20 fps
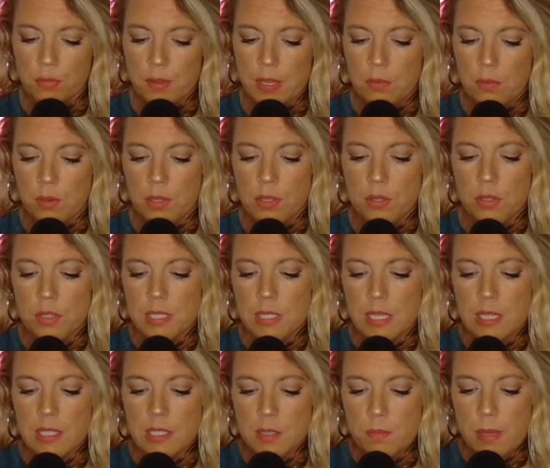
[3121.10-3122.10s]
sentence
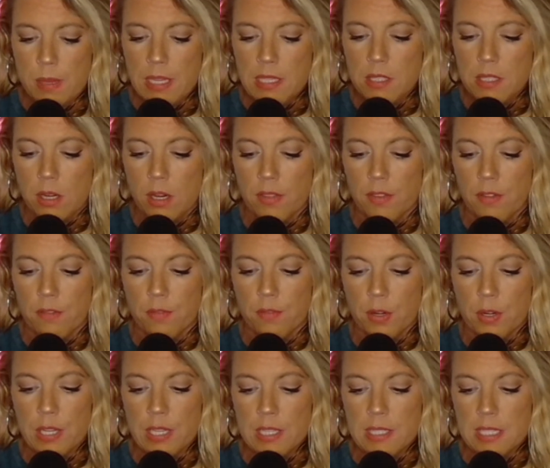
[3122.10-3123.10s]
based on the verdicts,
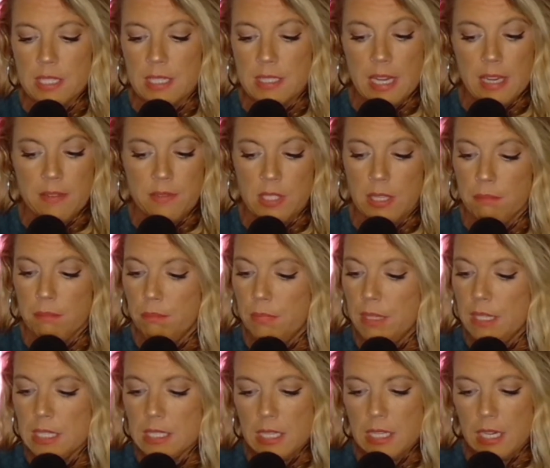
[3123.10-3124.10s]
as I have done many
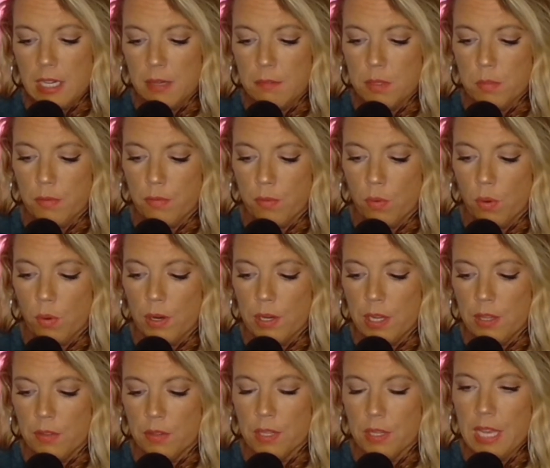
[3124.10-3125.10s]
times before in other
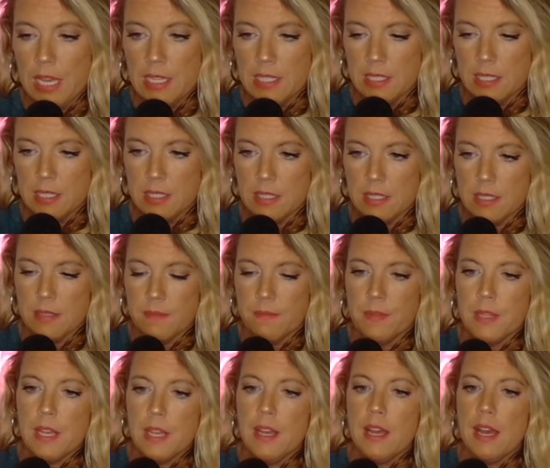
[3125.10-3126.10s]
cases.
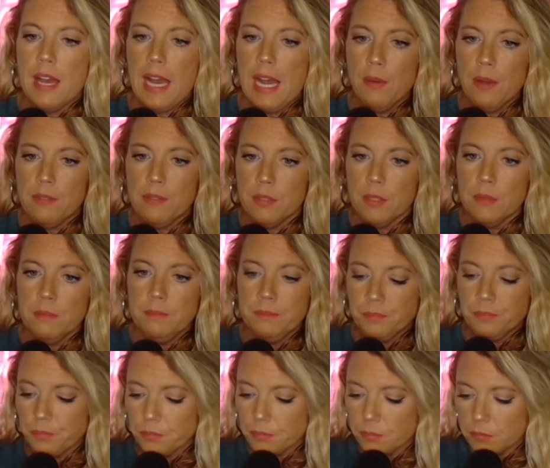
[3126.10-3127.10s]
However,
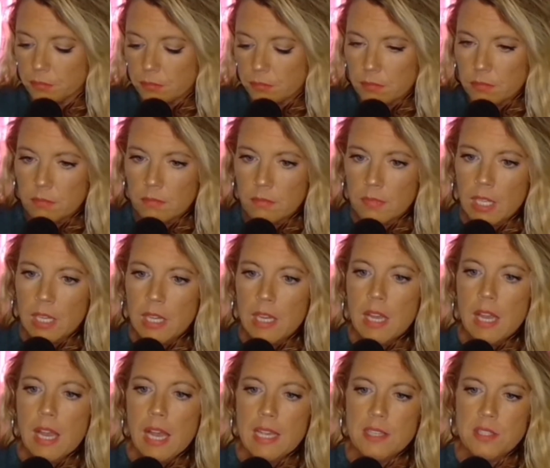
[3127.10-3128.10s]
as to
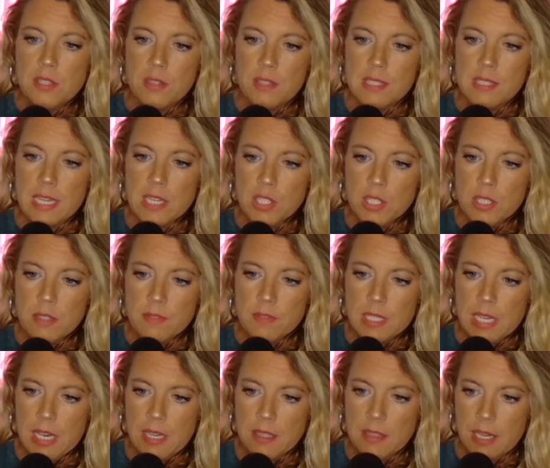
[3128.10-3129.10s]
the sanction of death, I
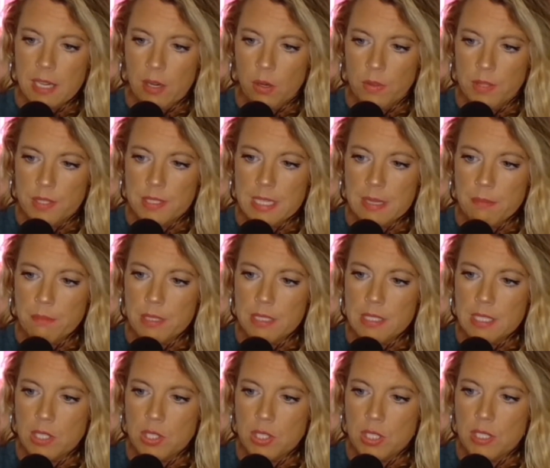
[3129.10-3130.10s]
hold the same position
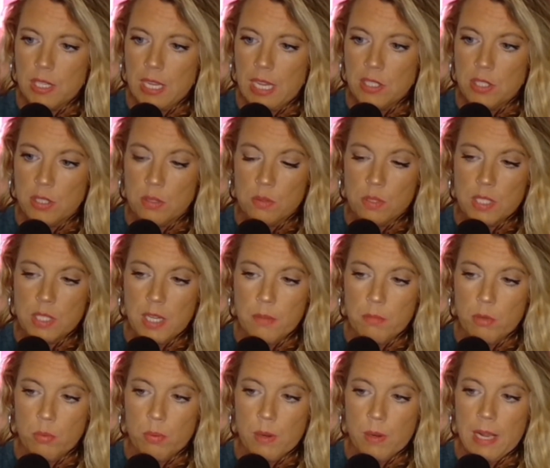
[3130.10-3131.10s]
as do some or
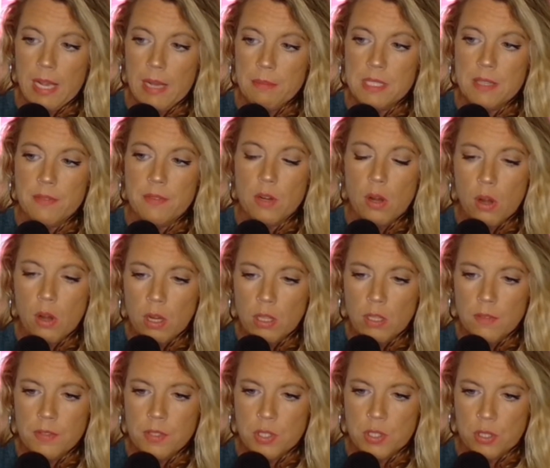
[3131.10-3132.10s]
perhaps even all of the
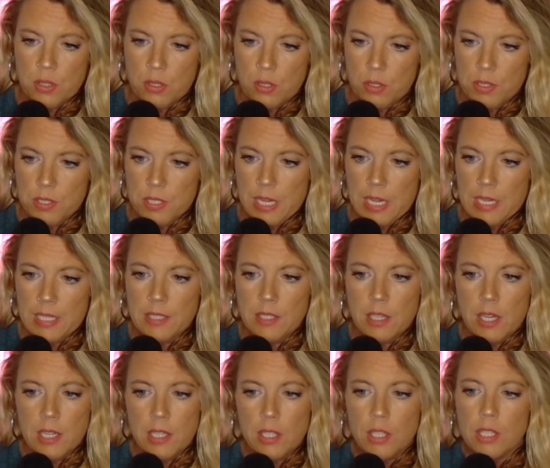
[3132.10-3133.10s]
jurors. I cannot in
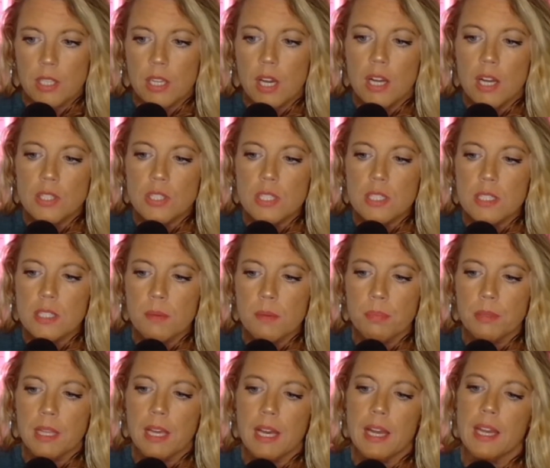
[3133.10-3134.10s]
good conscience
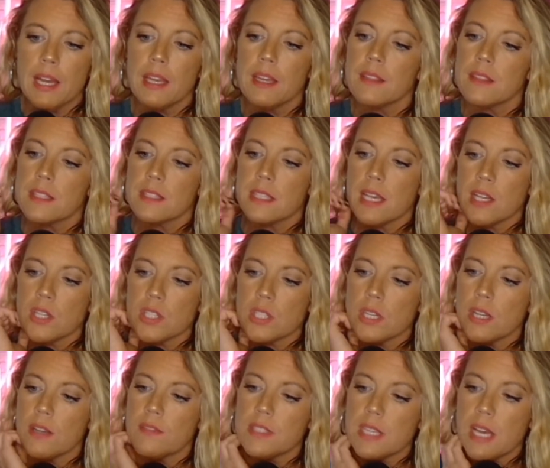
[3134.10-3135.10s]
apply the sanction of
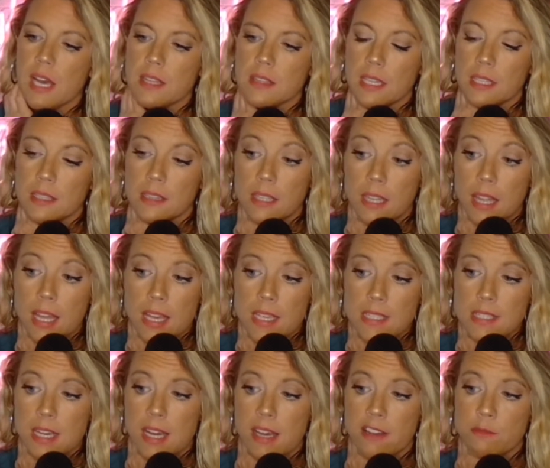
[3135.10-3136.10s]
death unless I
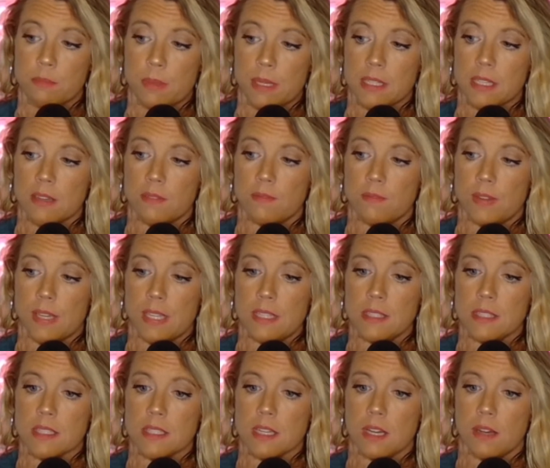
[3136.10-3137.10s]
have been
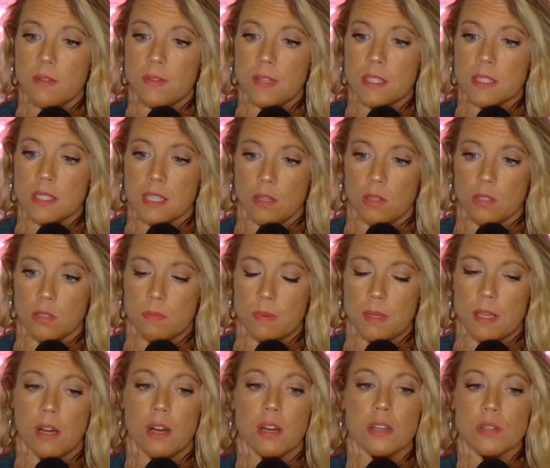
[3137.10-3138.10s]
convinced of his guilt
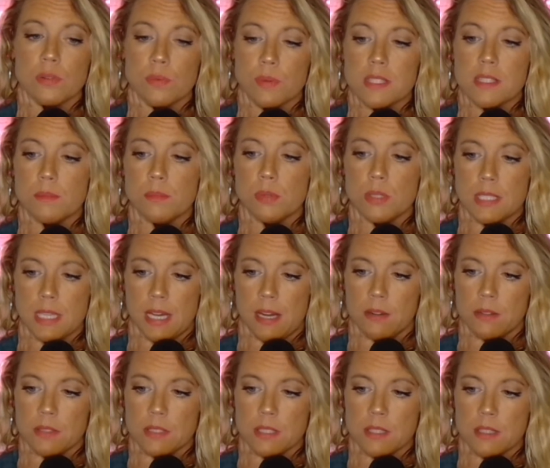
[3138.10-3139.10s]
beyond a reasonable
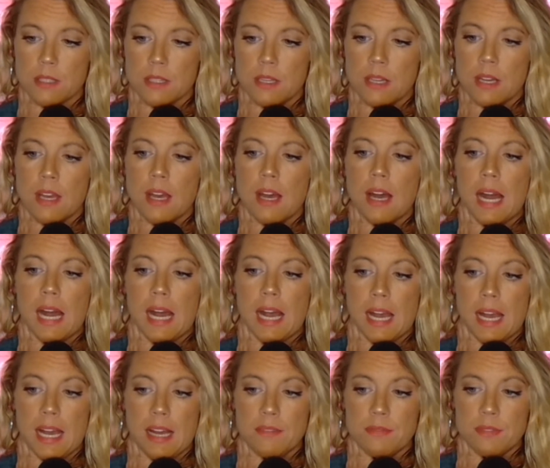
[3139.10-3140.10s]
doubt. I
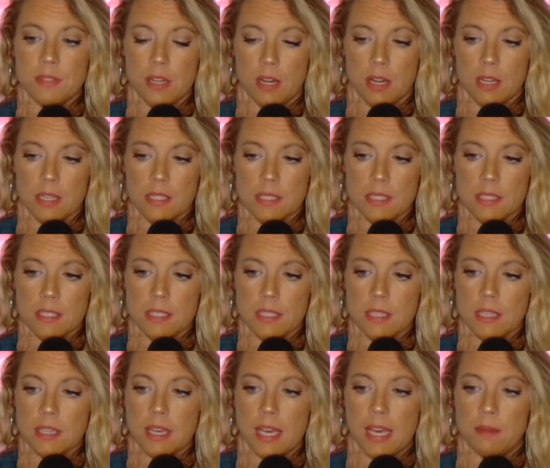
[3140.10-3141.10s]
have not,
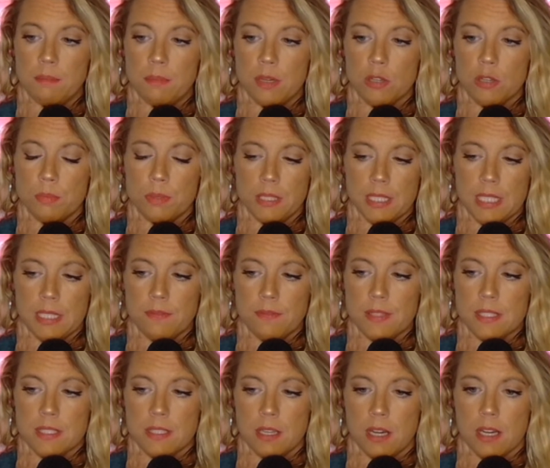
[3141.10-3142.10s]
and mere belief
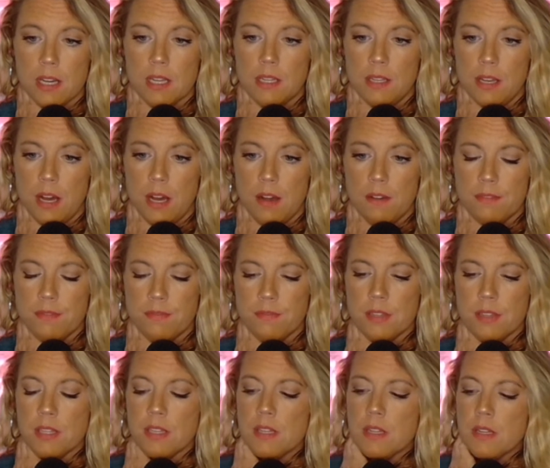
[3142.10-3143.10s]
is not enough.
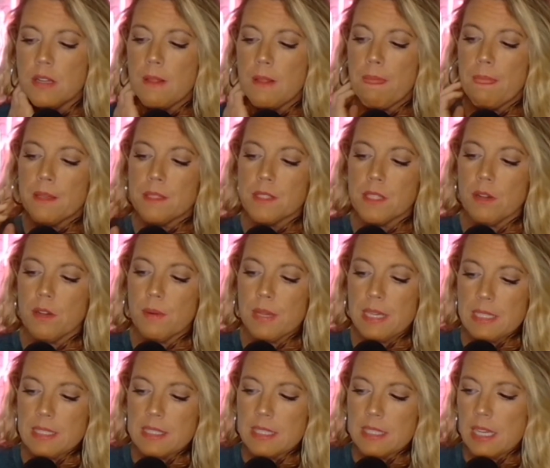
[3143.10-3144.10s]
So
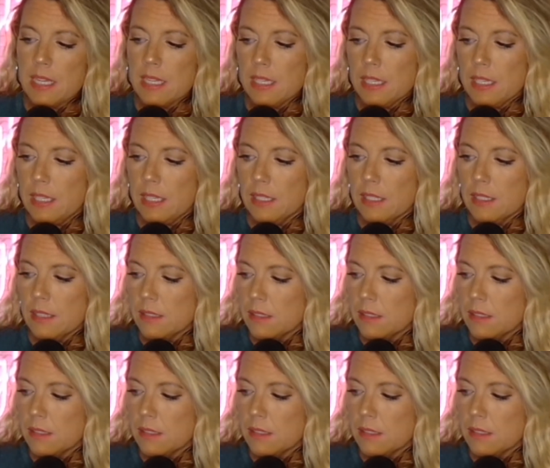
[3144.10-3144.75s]
he's saying